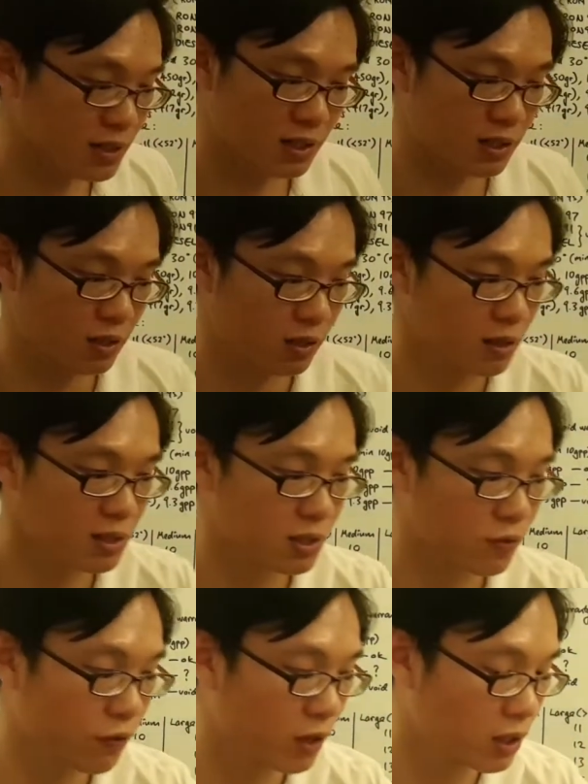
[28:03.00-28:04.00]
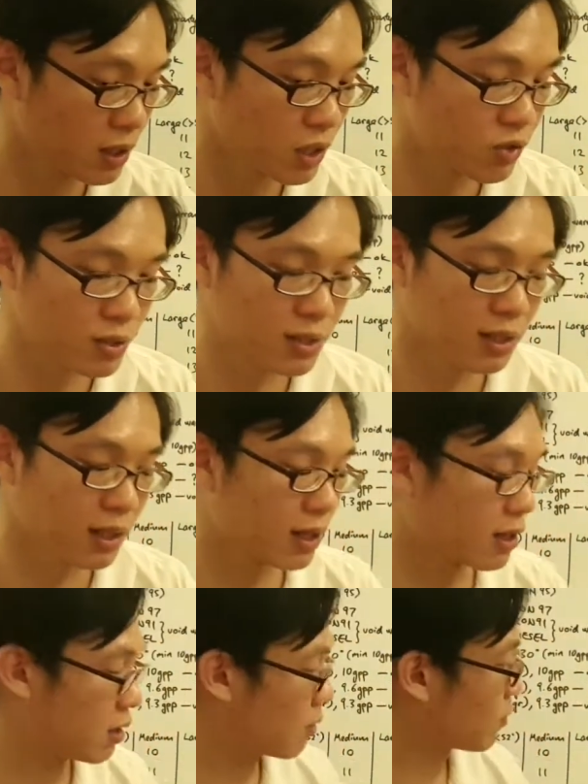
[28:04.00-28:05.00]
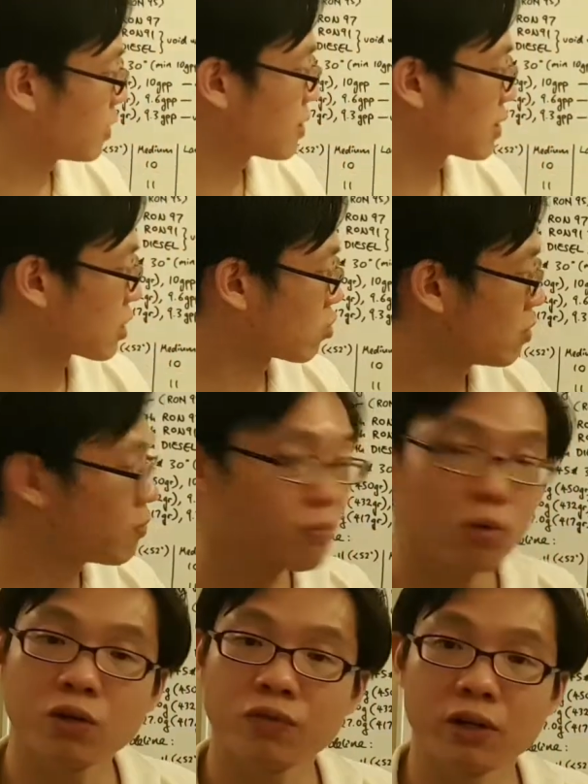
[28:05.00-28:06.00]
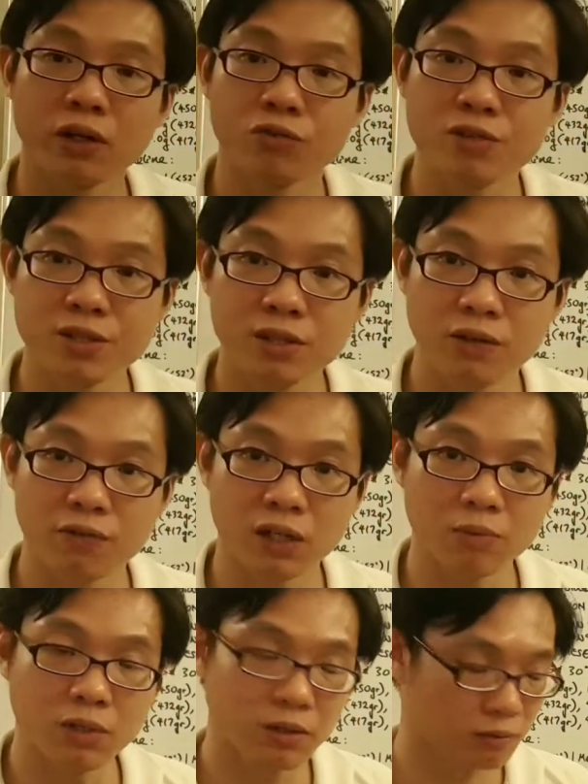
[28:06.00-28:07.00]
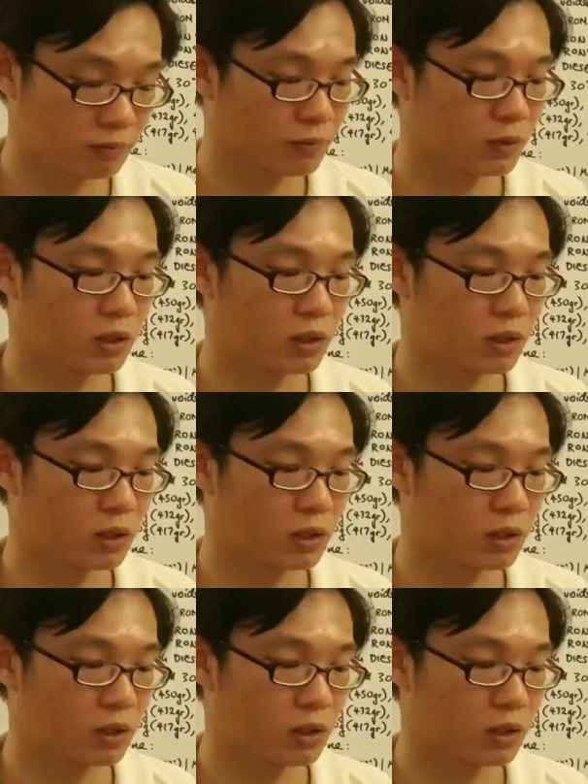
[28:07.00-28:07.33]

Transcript: this is this is fairly interesting and uh, this is actually more of a recent development.